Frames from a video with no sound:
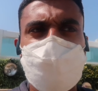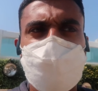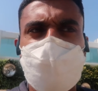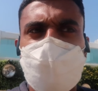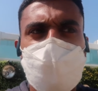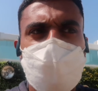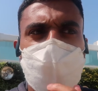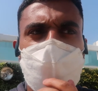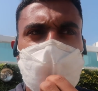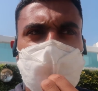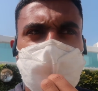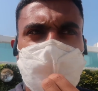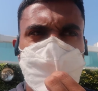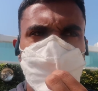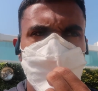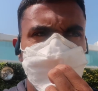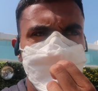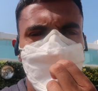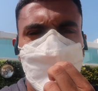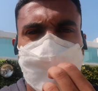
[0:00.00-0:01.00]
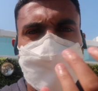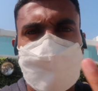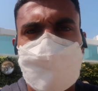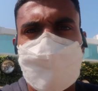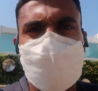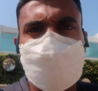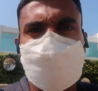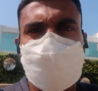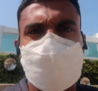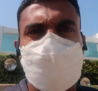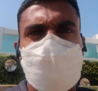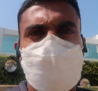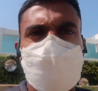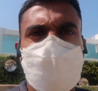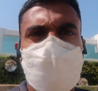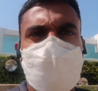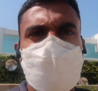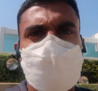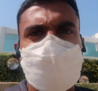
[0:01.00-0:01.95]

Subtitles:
so you can watch 2 or 3 races for free,